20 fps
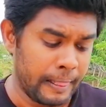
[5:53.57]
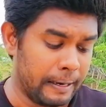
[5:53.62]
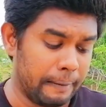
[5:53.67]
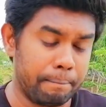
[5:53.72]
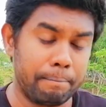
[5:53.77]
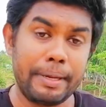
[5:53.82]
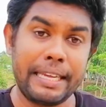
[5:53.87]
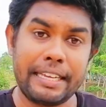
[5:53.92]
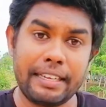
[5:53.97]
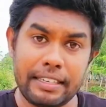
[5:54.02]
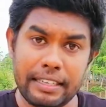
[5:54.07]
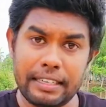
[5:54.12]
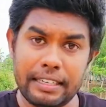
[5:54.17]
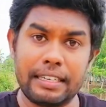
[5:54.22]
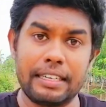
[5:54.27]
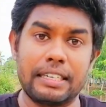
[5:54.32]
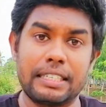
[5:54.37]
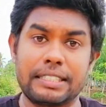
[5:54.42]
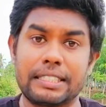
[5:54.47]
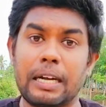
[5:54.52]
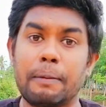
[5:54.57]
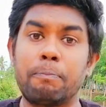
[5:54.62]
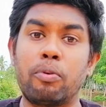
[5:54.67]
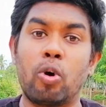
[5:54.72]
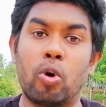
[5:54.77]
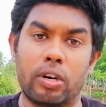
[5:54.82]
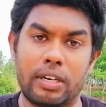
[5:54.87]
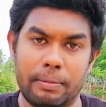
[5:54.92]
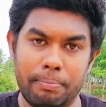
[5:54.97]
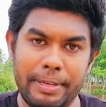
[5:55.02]
Big
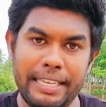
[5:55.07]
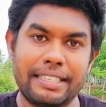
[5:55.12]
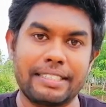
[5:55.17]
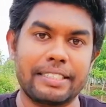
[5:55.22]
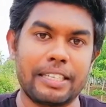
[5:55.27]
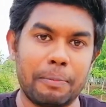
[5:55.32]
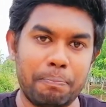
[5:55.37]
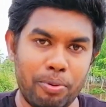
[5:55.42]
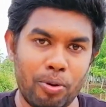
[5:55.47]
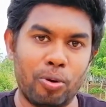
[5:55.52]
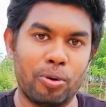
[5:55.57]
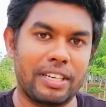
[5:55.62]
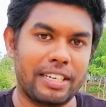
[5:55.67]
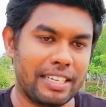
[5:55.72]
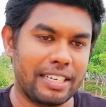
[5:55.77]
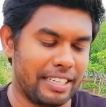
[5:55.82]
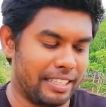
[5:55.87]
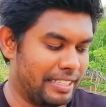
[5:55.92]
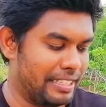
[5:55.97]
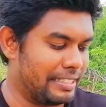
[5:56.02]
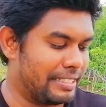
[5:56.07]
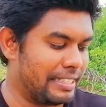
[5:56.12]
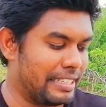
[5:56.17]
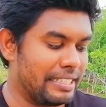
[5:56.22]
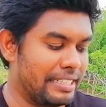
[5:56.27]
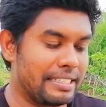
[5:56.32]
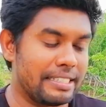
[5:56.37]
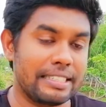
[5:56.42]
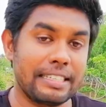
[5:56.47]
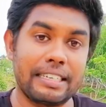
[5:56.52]
support. This
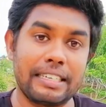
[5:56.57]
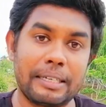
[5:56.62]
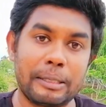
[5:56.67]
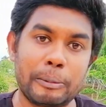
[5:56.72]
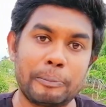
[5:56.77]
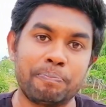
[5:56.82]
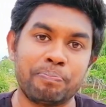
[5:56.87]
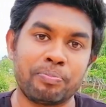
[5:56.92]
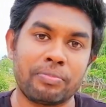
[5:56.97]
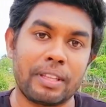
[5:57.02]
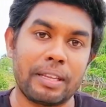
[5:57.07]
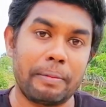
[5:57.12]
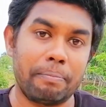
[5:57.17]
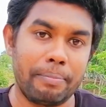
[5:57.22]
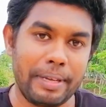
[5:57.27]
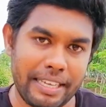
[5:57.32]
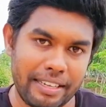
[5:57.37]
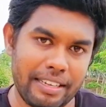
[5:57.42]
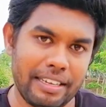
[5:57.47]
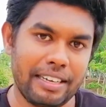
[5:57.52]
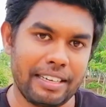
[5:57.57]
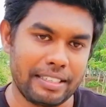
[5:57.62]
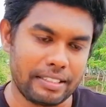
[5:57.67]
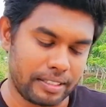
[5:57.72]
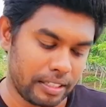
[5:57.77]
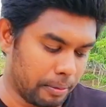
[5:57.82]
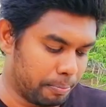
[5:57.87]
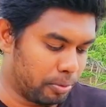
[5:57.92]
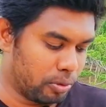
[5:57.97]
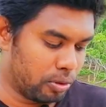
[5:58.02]
is big
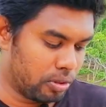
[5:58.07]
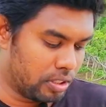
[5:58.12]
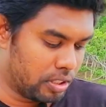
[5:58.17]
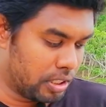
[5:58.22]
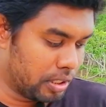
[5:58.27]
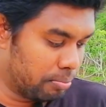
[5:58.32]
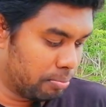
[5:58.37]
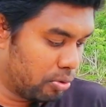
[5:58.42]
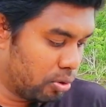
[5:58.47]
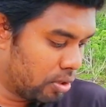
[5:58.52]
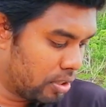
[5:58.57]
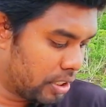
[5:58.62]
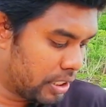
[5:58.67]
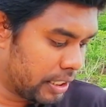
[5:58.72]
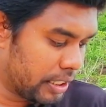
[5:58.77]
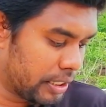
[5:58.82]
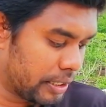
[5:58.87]
support book.